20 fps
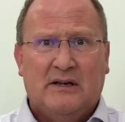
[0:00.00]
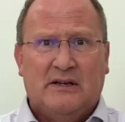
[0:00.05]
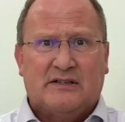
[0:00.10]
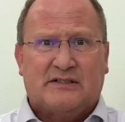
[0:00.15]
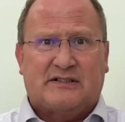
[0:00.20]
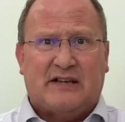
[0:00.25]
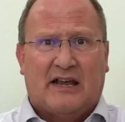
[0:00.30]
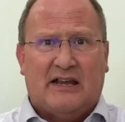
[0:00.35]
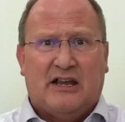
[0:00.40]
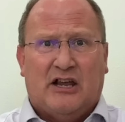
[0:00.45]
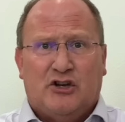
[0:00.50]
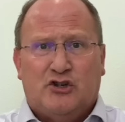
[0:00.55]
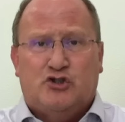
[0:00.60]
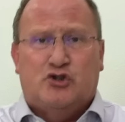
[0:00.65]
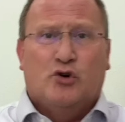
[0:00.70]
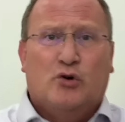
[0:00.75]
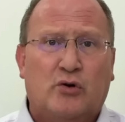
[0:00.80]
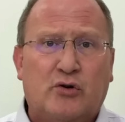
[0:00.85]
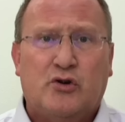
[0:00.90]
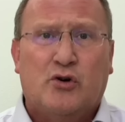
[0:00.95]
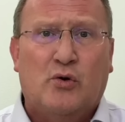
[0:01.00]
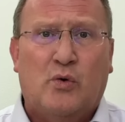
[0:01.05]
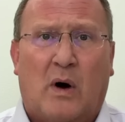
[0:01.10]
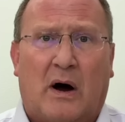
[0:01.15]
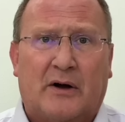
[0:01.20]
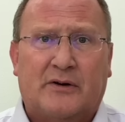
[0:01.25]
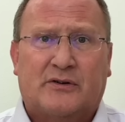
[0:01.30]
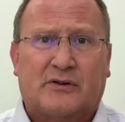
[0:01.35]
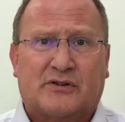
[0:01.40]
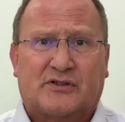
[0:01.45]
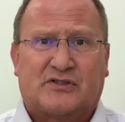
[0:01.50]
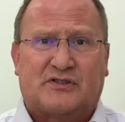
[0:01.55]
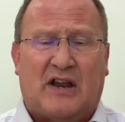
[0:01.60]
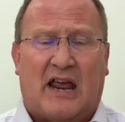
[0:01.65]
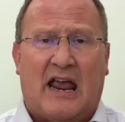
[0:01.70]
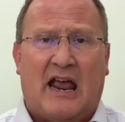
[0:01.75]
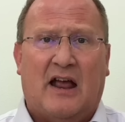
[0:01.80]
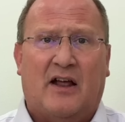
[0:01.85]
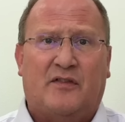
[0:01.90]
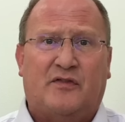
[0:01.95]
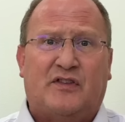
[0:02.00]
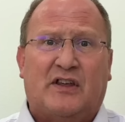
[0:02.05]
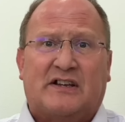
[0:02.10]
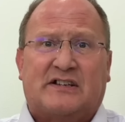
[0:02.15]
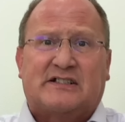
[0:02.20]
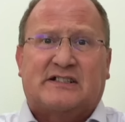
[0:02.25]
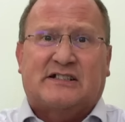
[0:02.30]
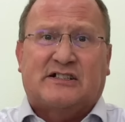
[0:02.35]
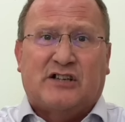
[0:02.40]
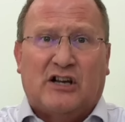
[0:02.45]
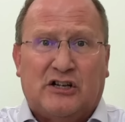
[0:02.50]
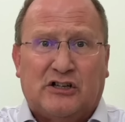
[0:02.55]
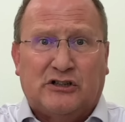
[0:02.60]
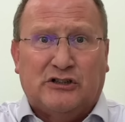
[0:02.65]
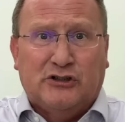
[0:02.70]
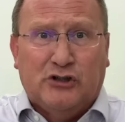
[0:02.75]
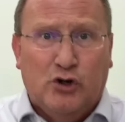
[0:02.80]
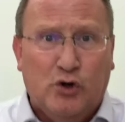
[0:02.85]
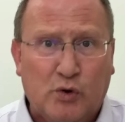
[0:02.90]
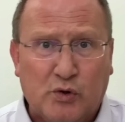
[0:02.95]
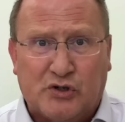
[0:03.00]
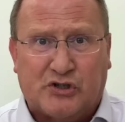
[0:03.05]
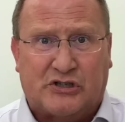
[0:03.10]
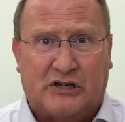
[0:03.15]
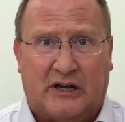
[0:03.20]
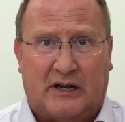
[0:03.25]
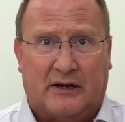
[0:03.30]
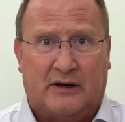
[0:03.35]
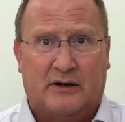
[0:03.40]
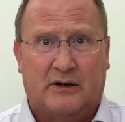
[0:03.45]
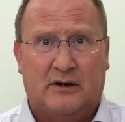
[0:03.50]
saying, do you understand the solution?